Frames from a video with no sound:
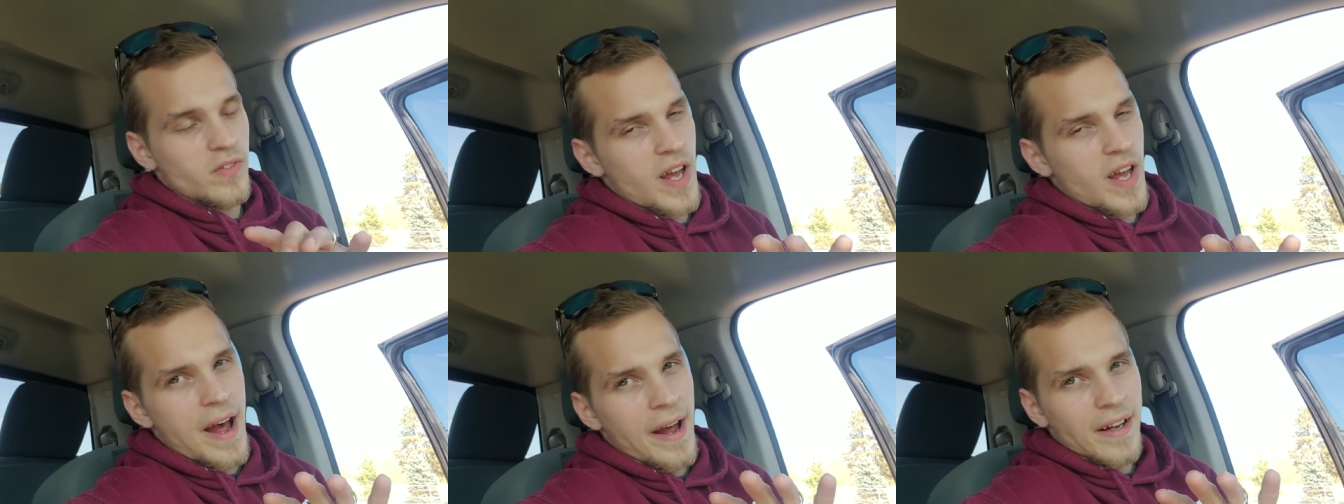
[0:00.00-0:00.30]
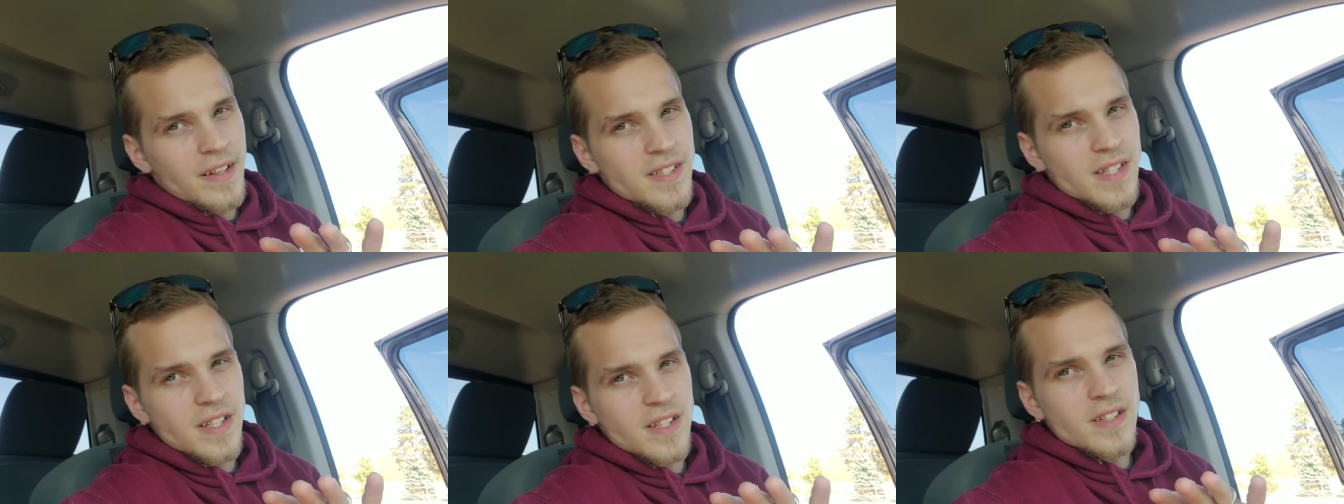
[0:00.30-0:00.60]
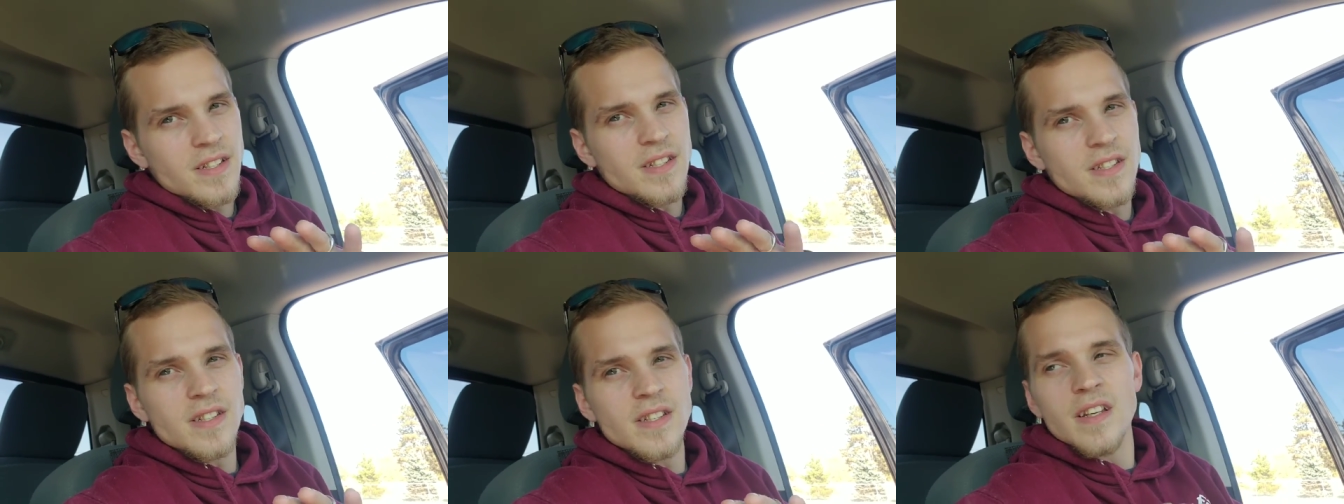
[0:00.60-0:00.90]

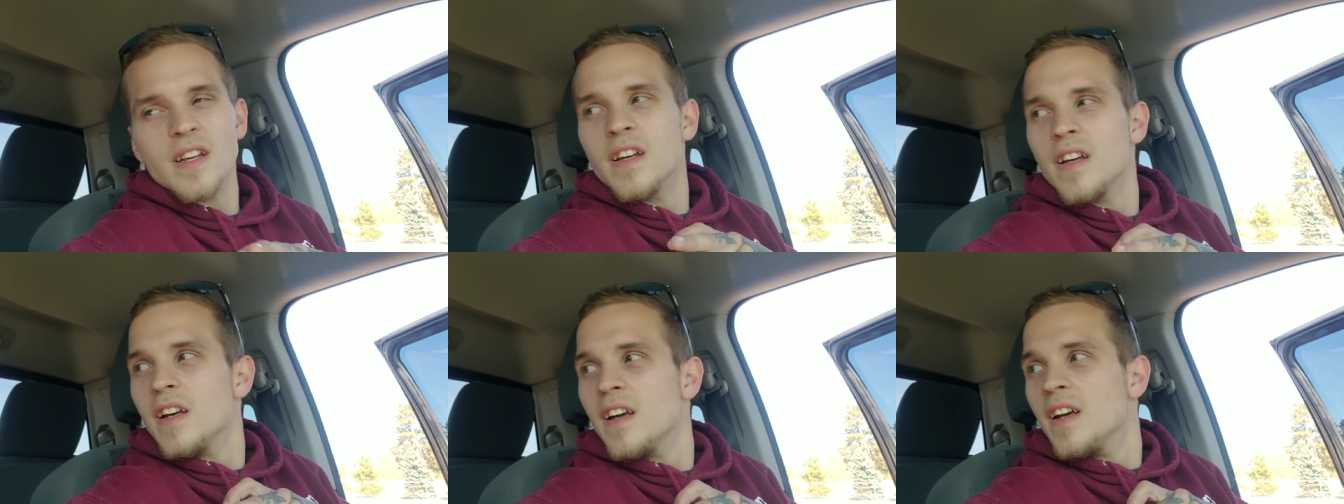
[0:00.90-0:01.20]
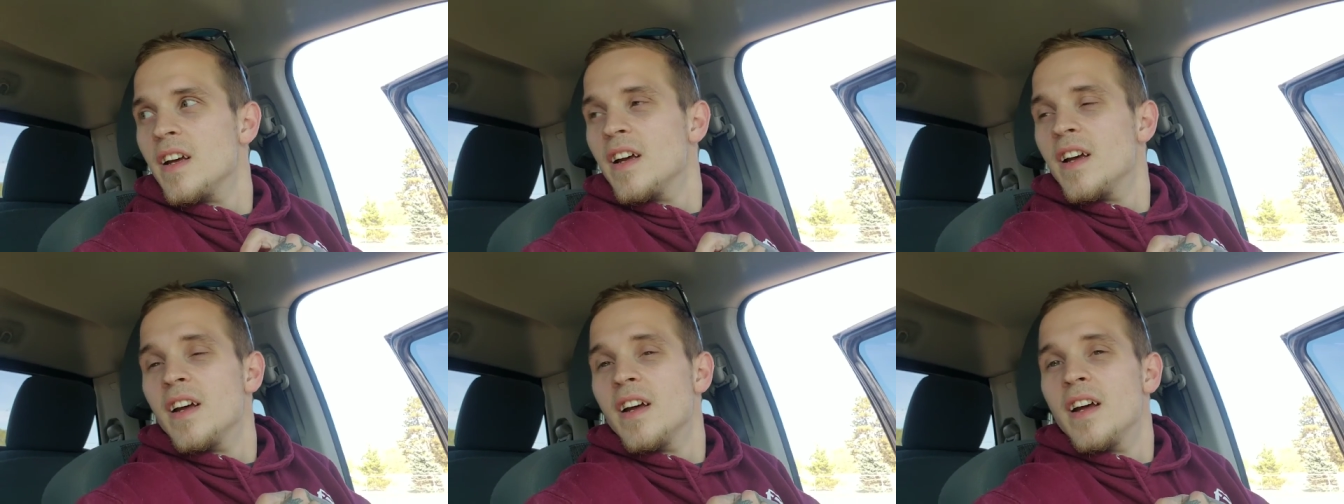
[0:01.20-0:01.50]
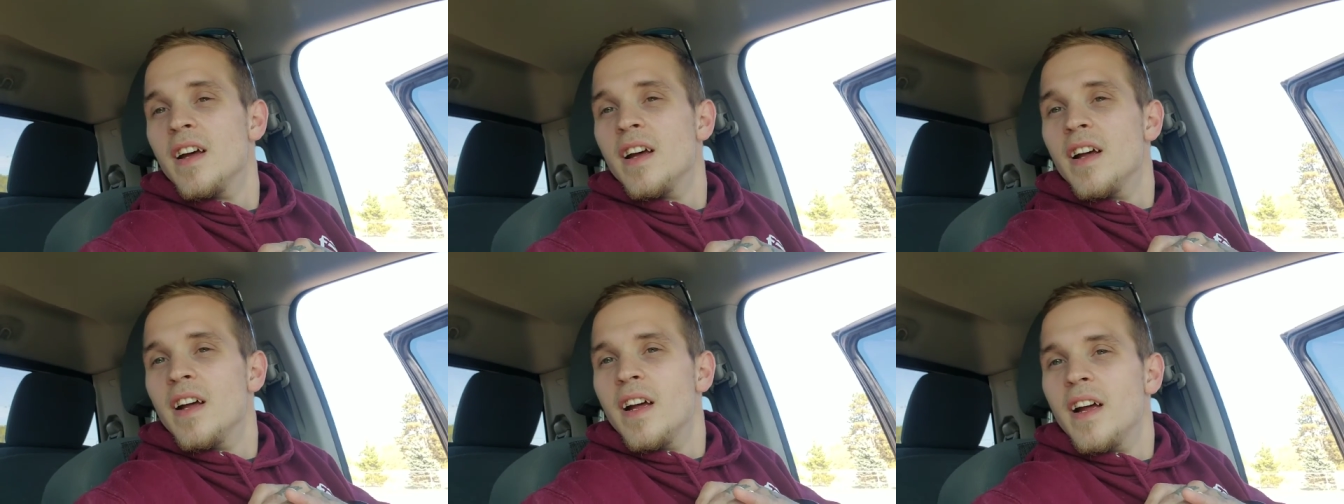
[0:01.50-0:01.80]
taxes,
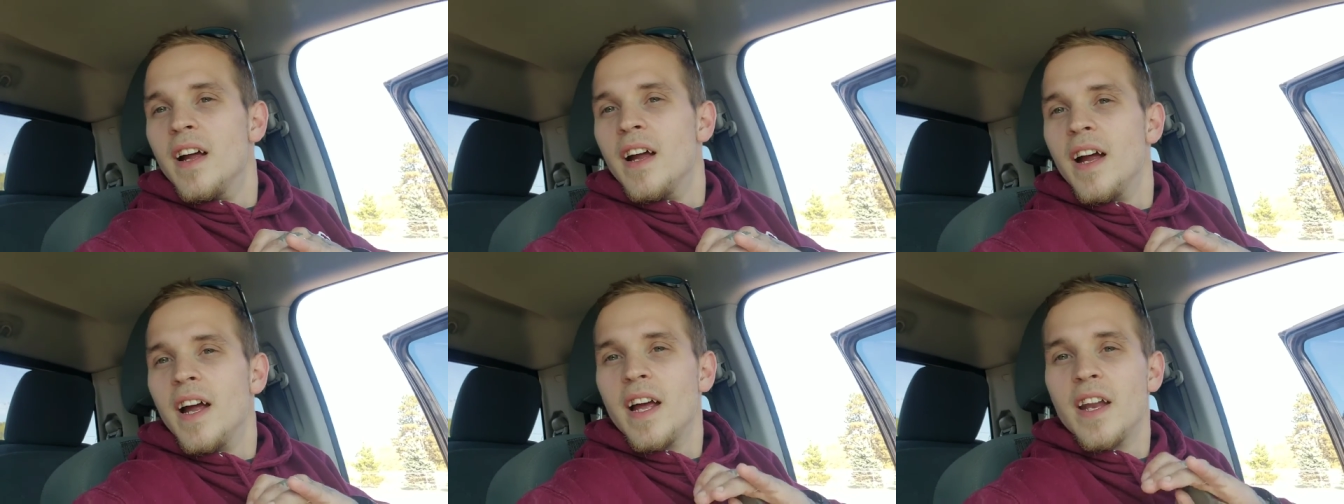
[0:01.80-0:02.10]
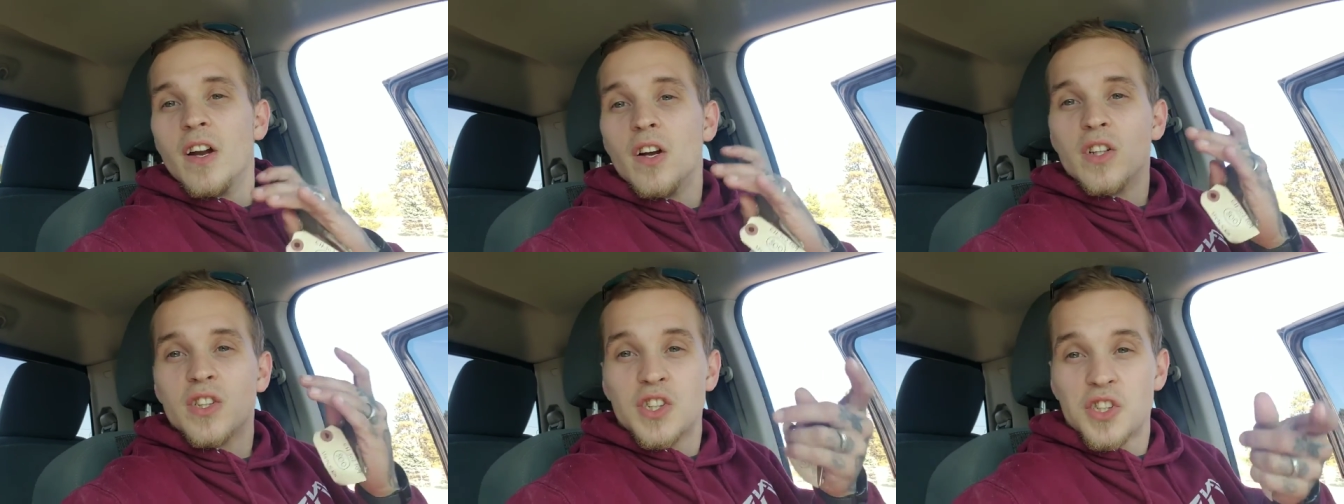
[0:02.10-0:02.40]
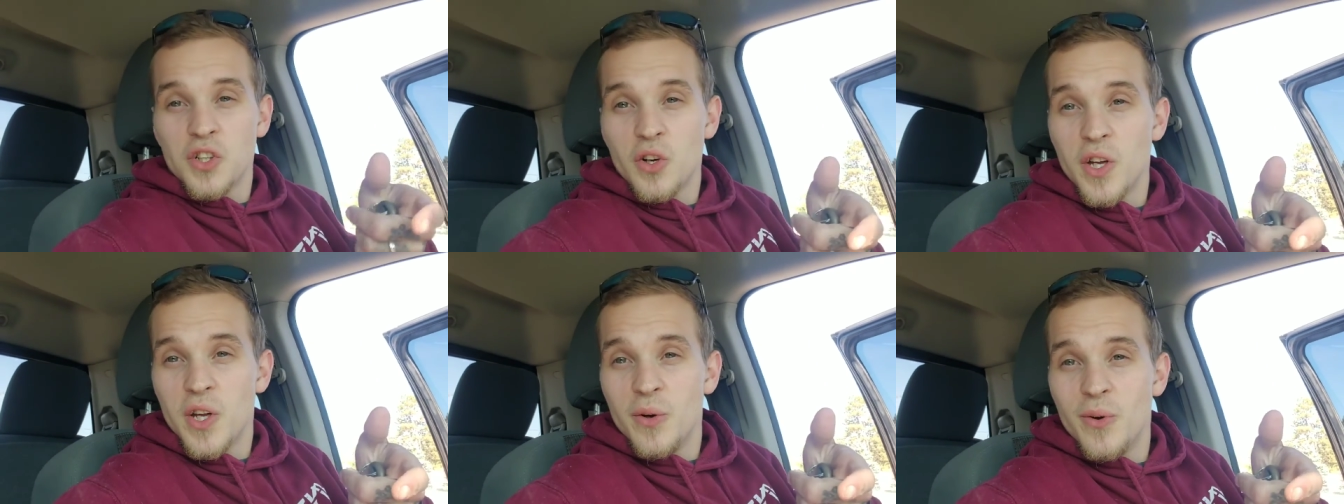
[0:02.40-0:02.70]
and I'll
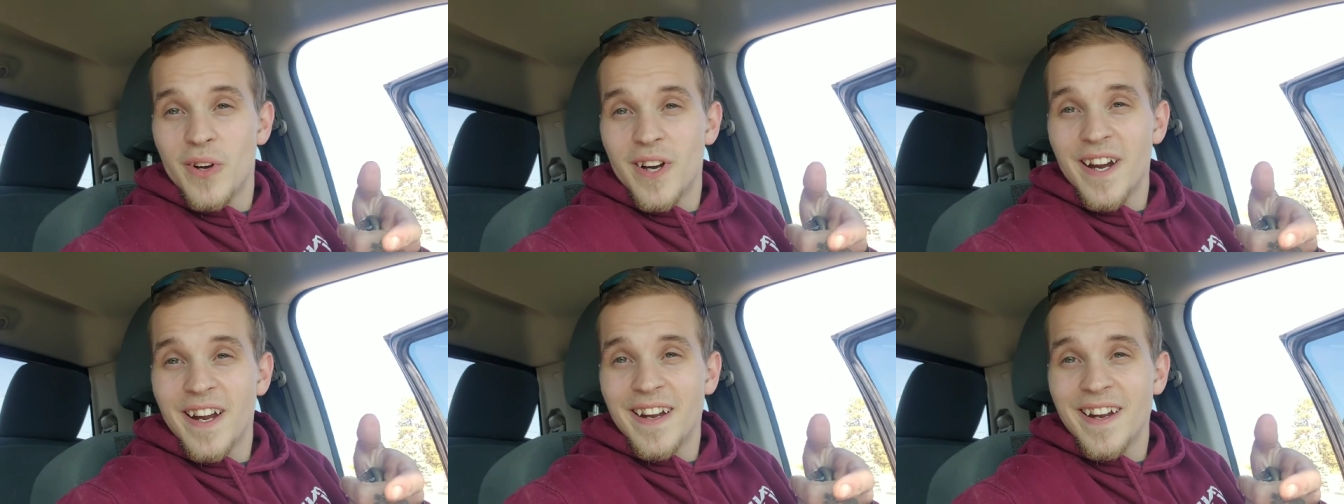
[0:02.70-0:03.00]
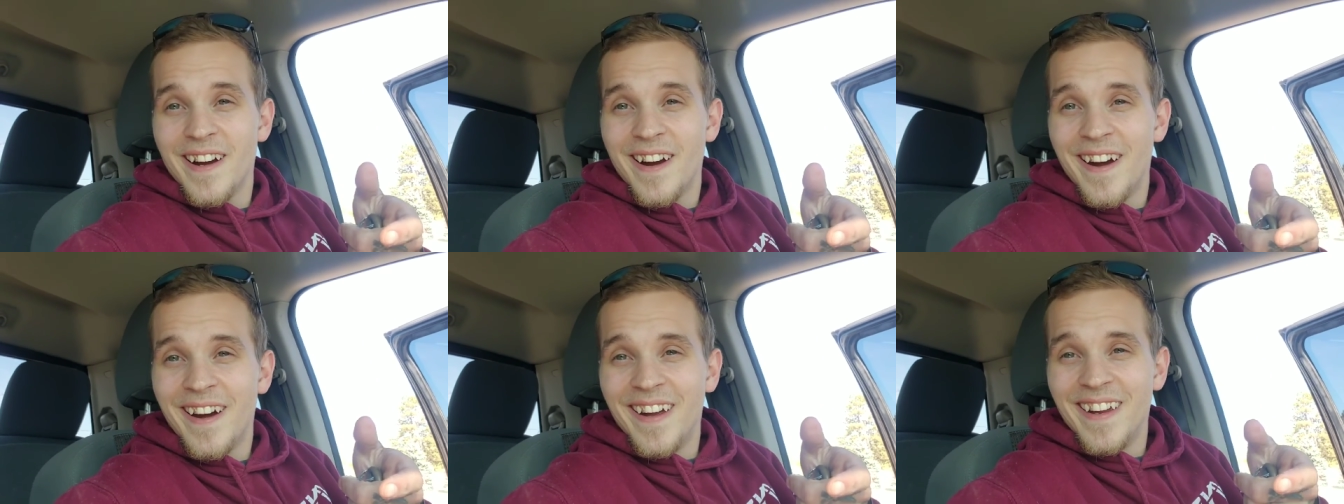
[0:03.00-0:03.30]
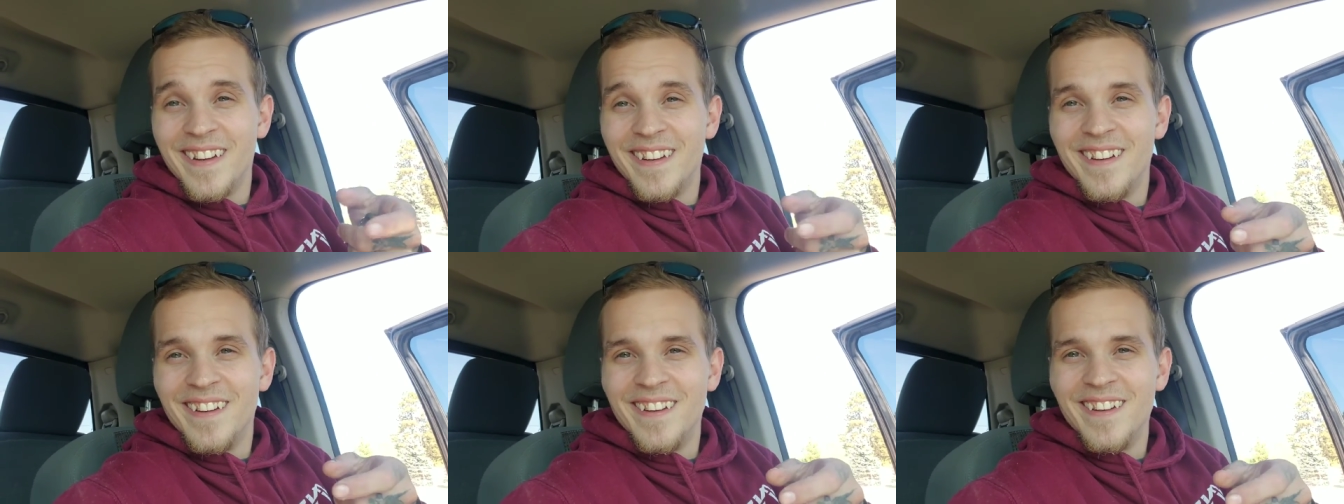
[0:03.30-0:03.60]
show you what I got.
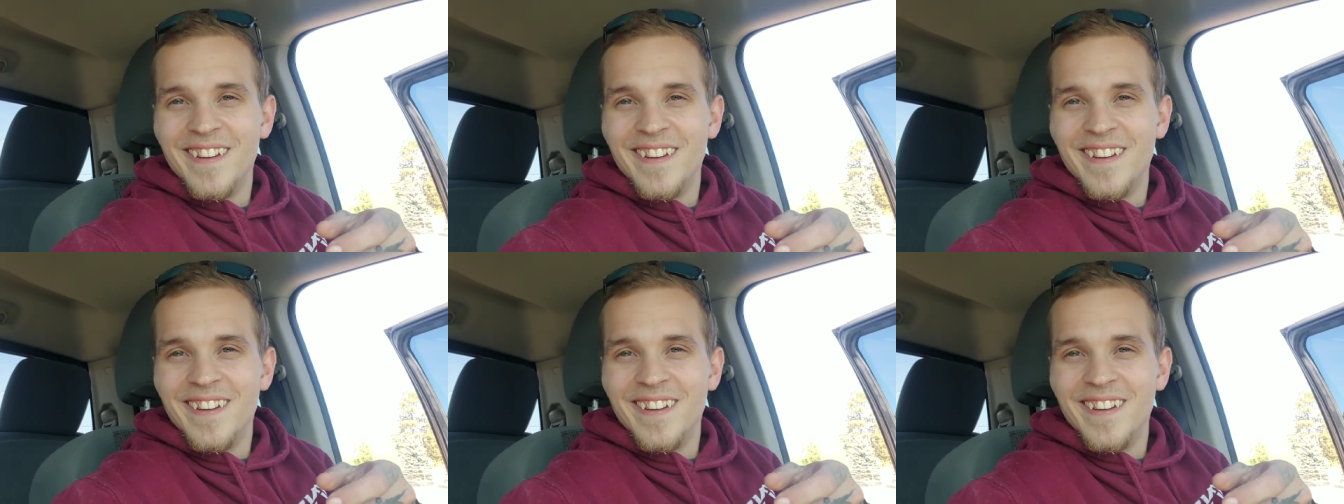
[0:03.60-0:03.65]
